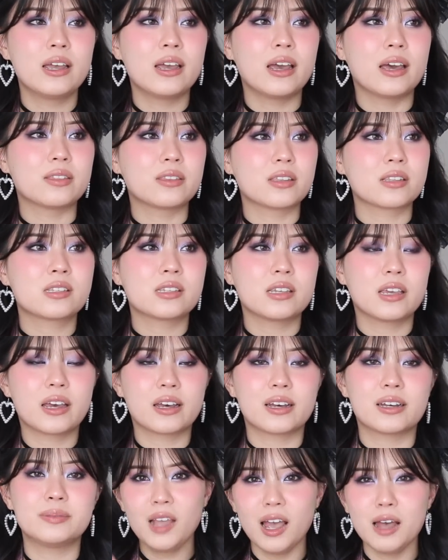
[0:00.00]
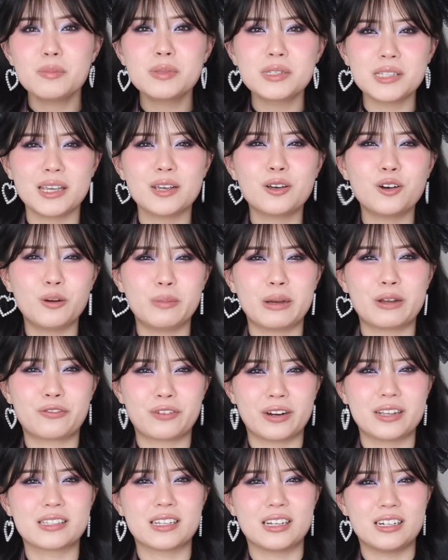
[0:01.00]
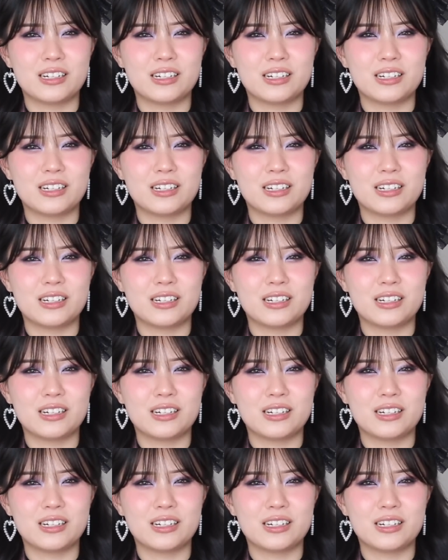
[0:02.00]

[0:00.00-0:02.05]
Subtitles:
And this year, I'm seeing all my friends